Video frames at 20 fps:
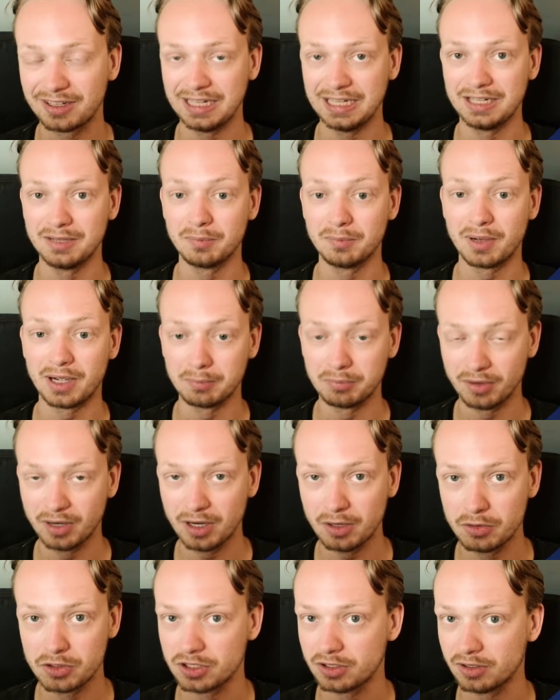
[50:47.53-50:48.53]
in my
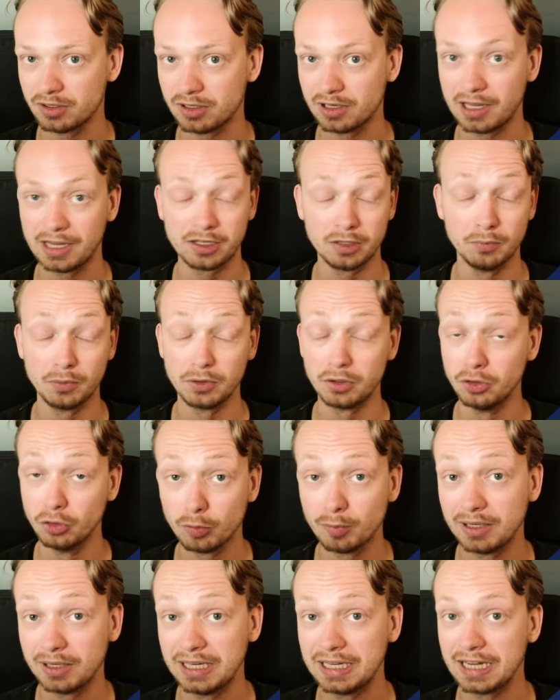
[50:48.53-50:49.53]
browser, like you would
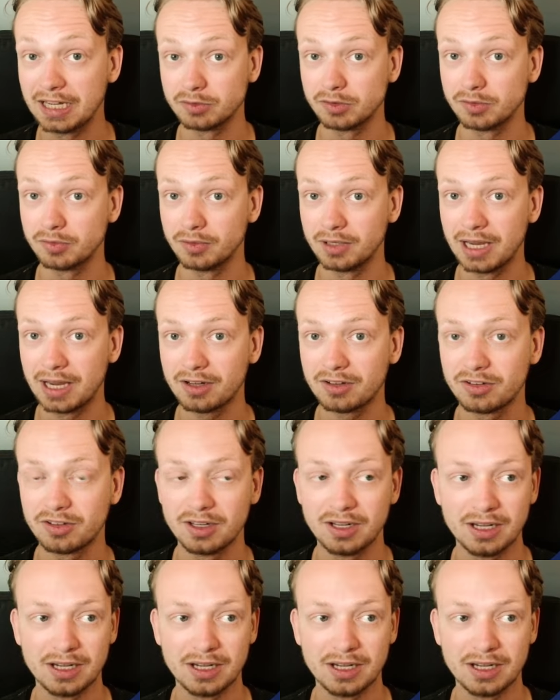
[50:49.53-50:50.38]
normally get with React.